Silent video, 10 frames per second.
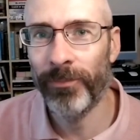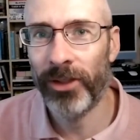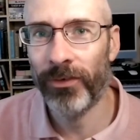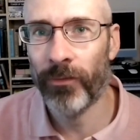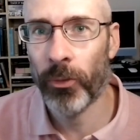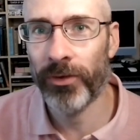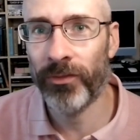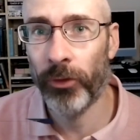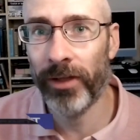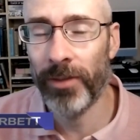Because, of
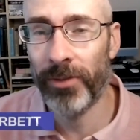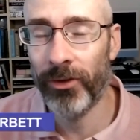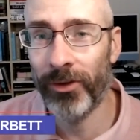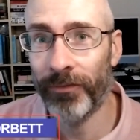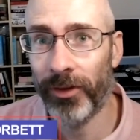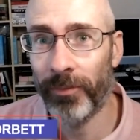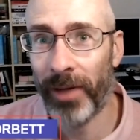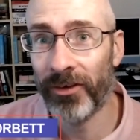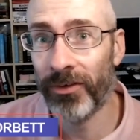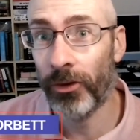course, what have they been doing for the
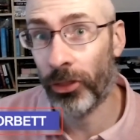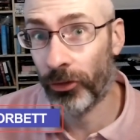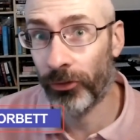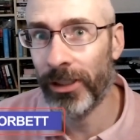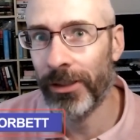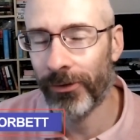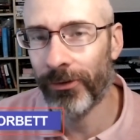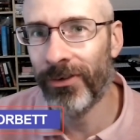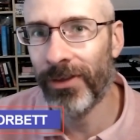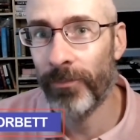past 30
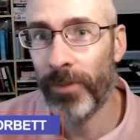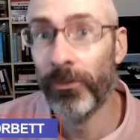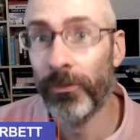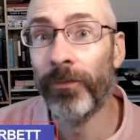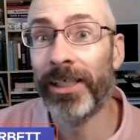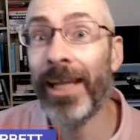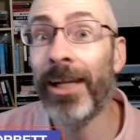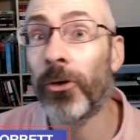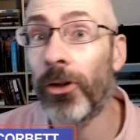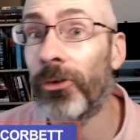years? They've been moving
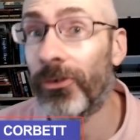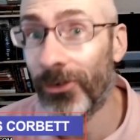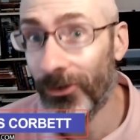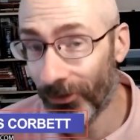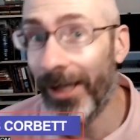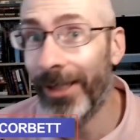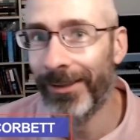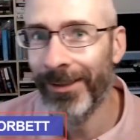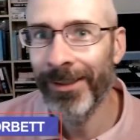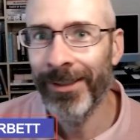NATO closer to
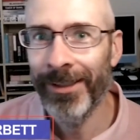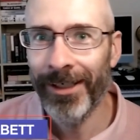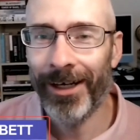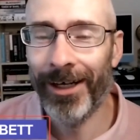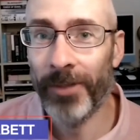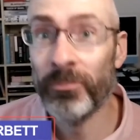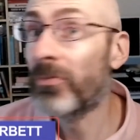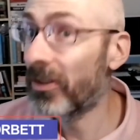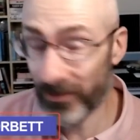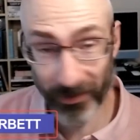Ukraine.
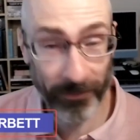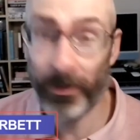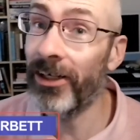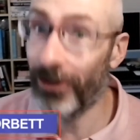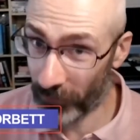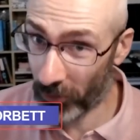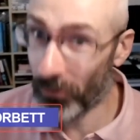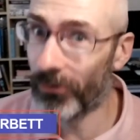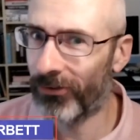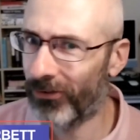Despite, of
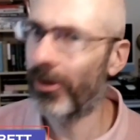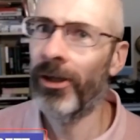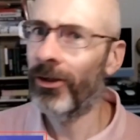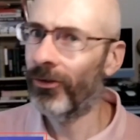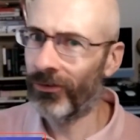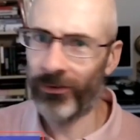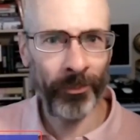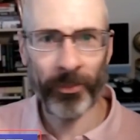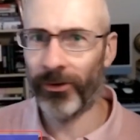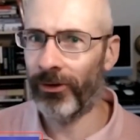course, the
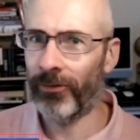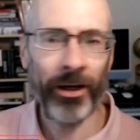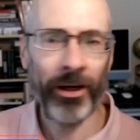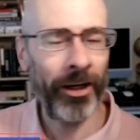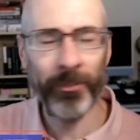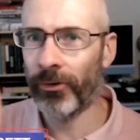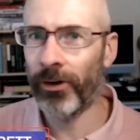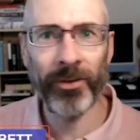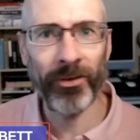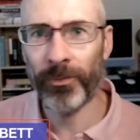I
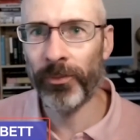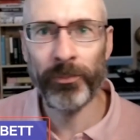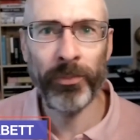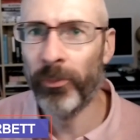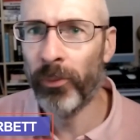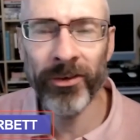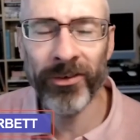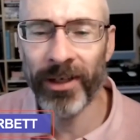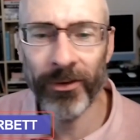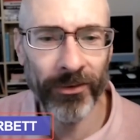promise, Boy
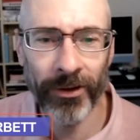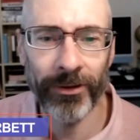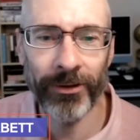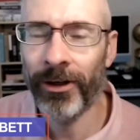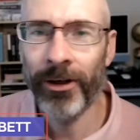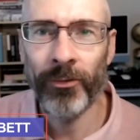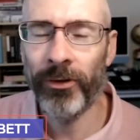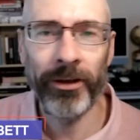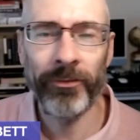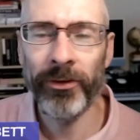Scouts honor,
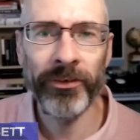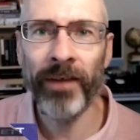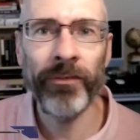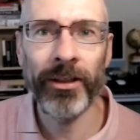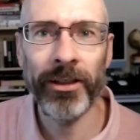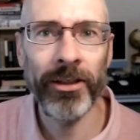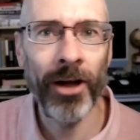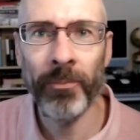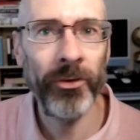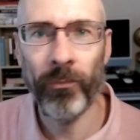well, we'll definitely
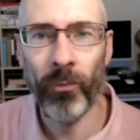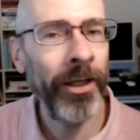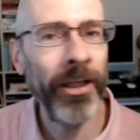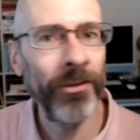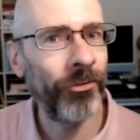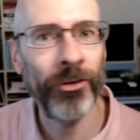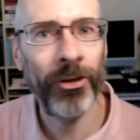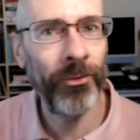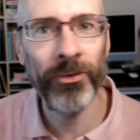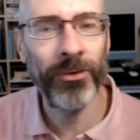not move 1 inch
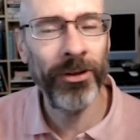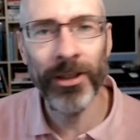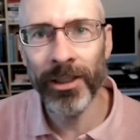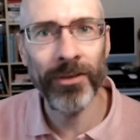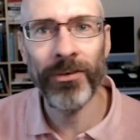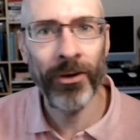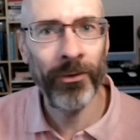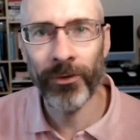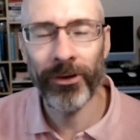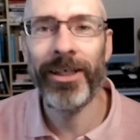closer to the east,
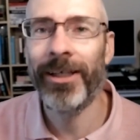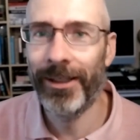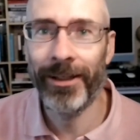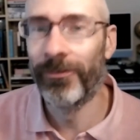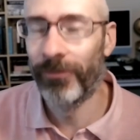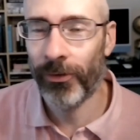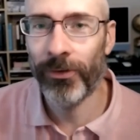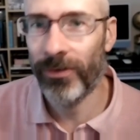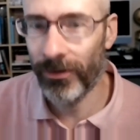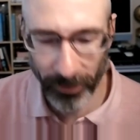don't worry. And then, of
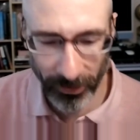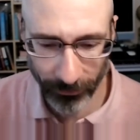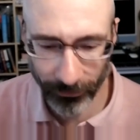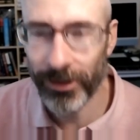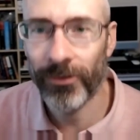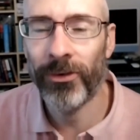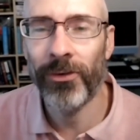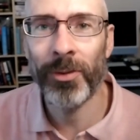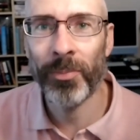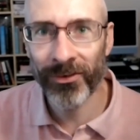course, they spent 30 years
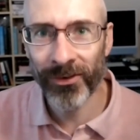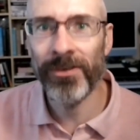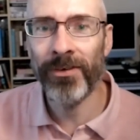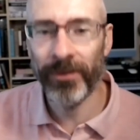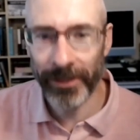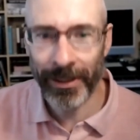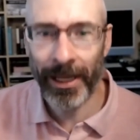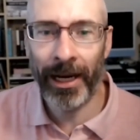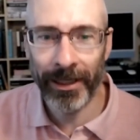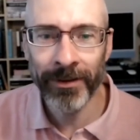doing precisely
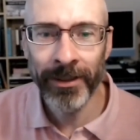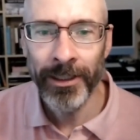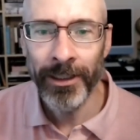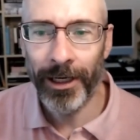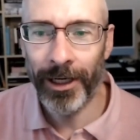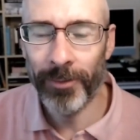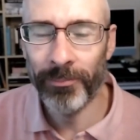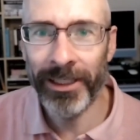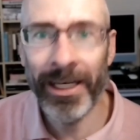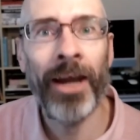that.
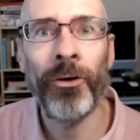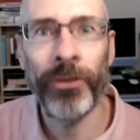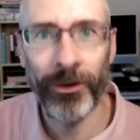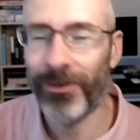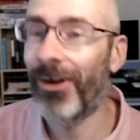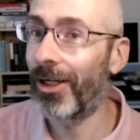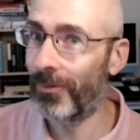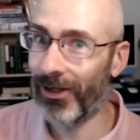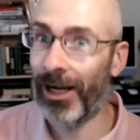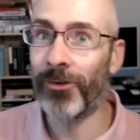But now they're talking
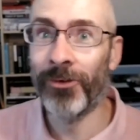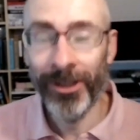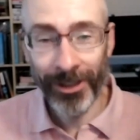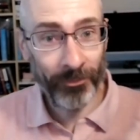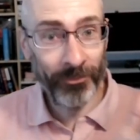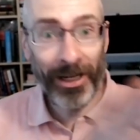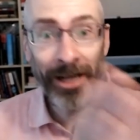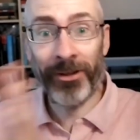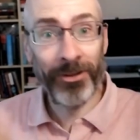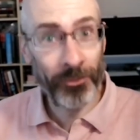about how, now
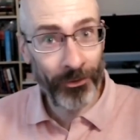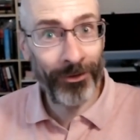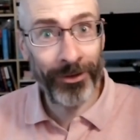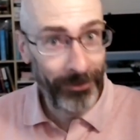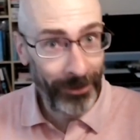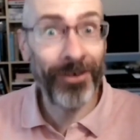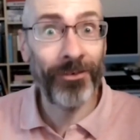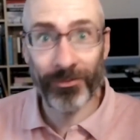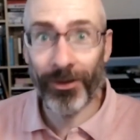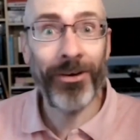that NATO
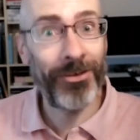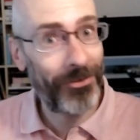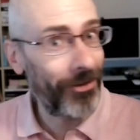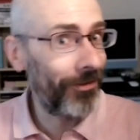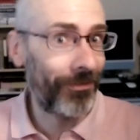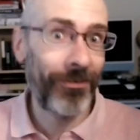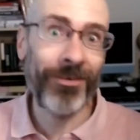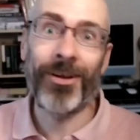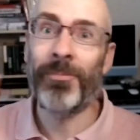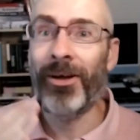is right on Ukraine's
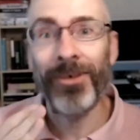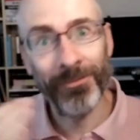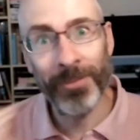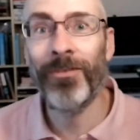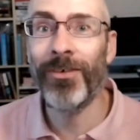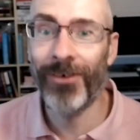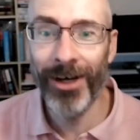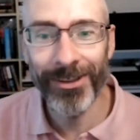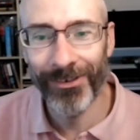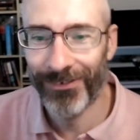doorstep, how can we move
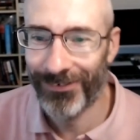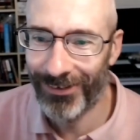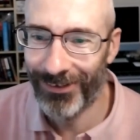Ukraine closer to